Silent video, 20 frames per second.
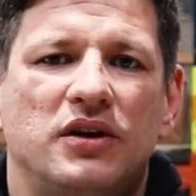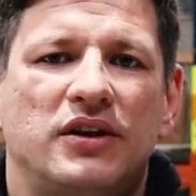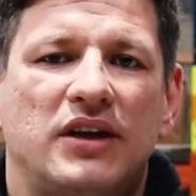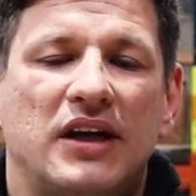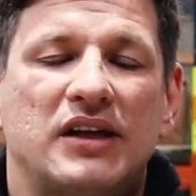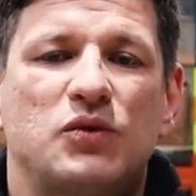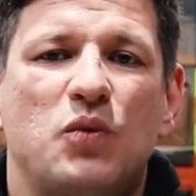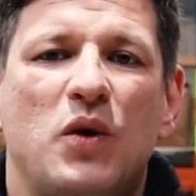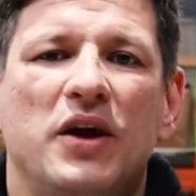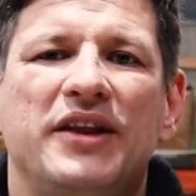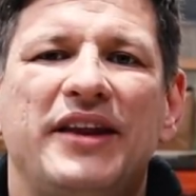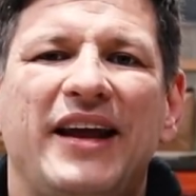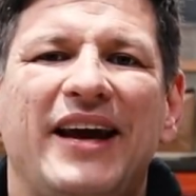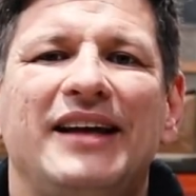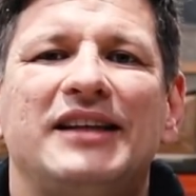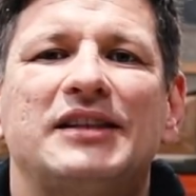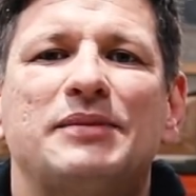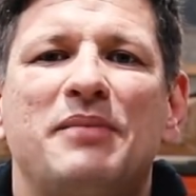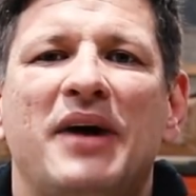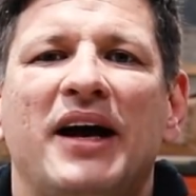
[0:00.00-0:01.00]
does 1
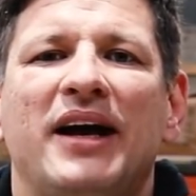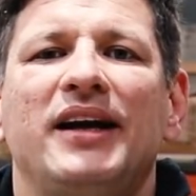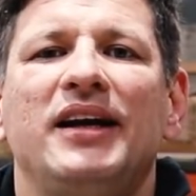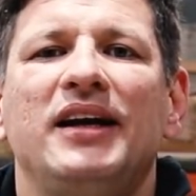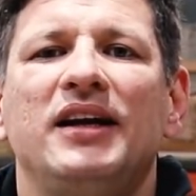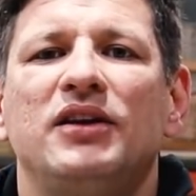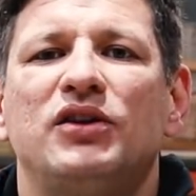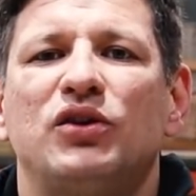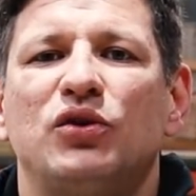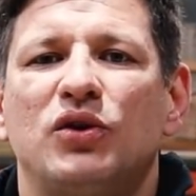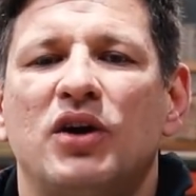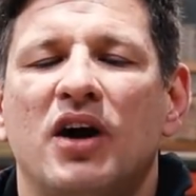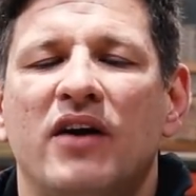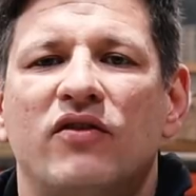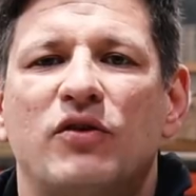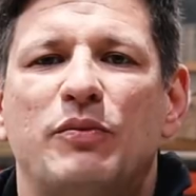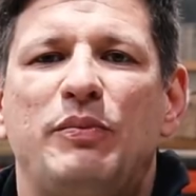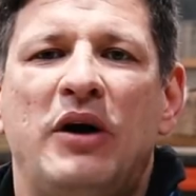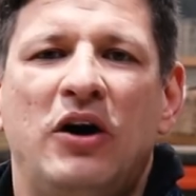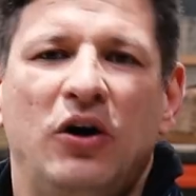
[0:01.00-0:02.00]
day's mining to
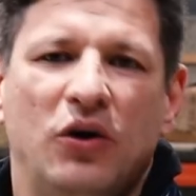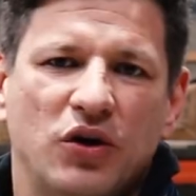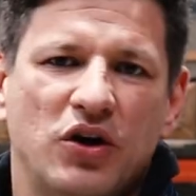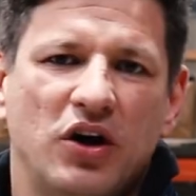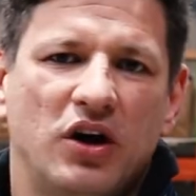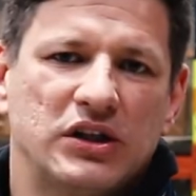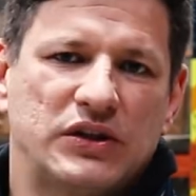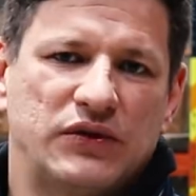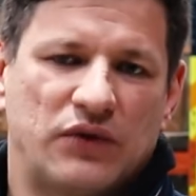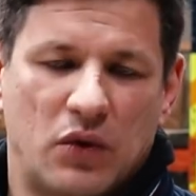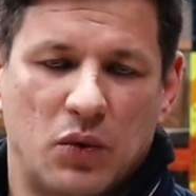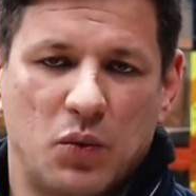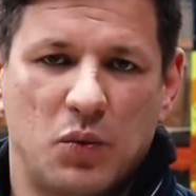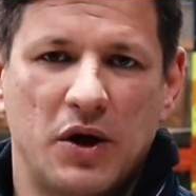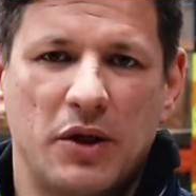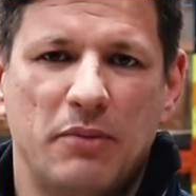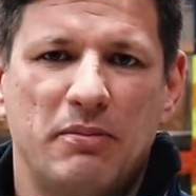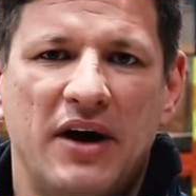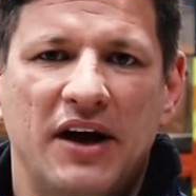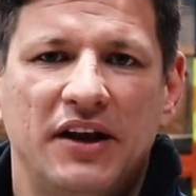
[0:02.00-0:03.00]
cover power costs for
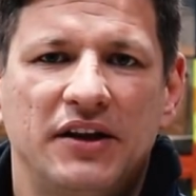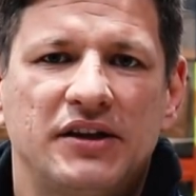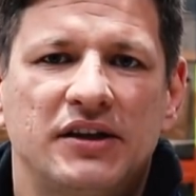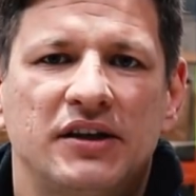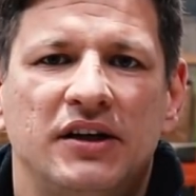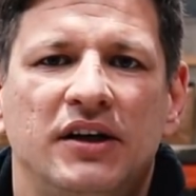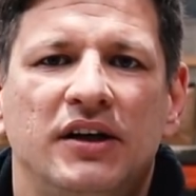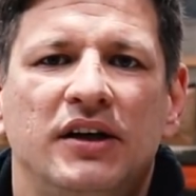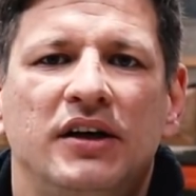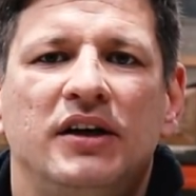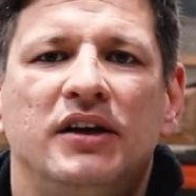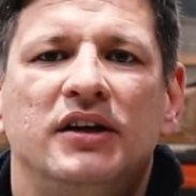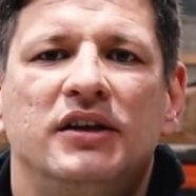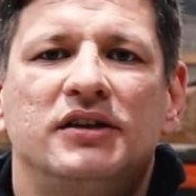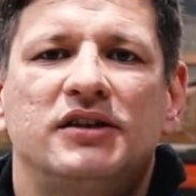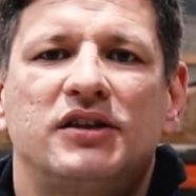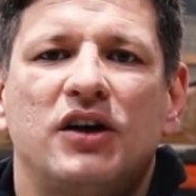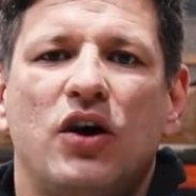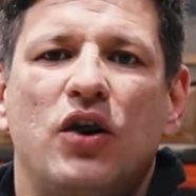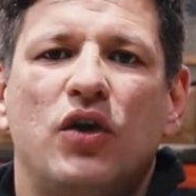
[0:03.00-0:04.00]
1 month.
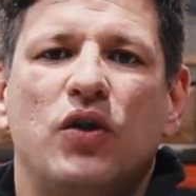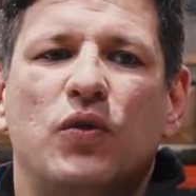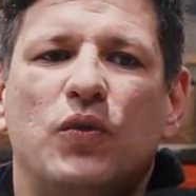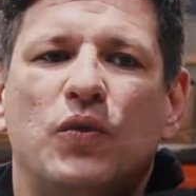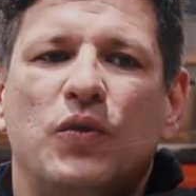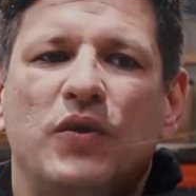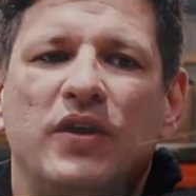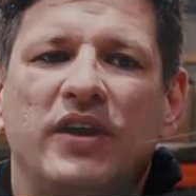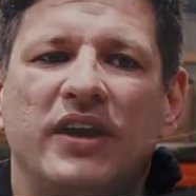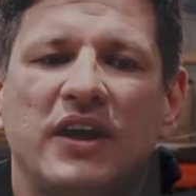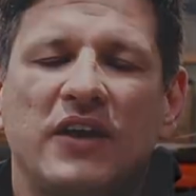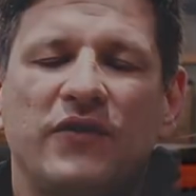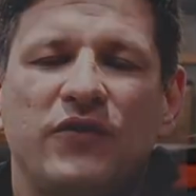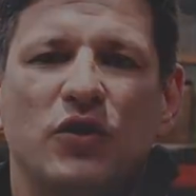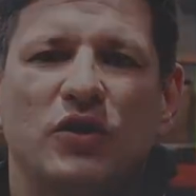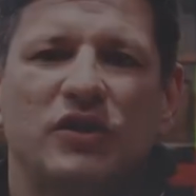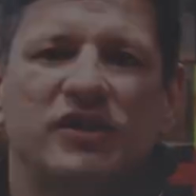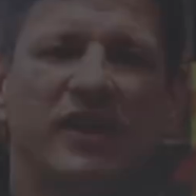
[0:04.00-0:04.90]
So if you're